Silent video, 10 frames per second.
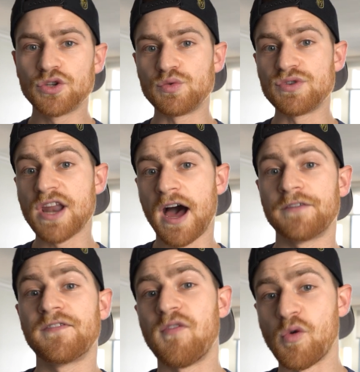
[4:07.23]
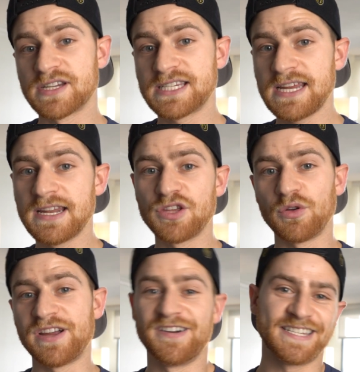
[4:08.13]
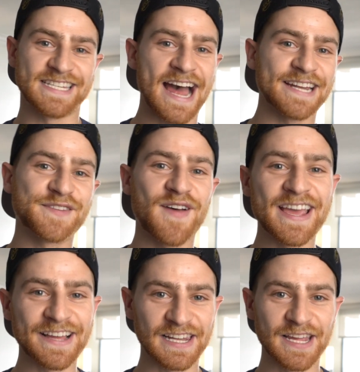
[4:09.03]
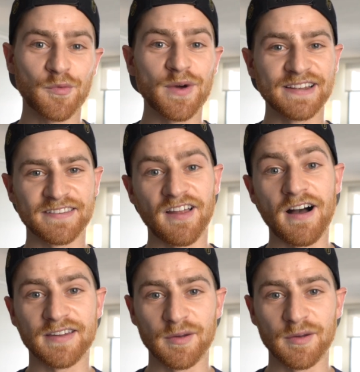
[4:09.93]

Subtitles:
Do not force it. You'll hear a satisfying click when it's locked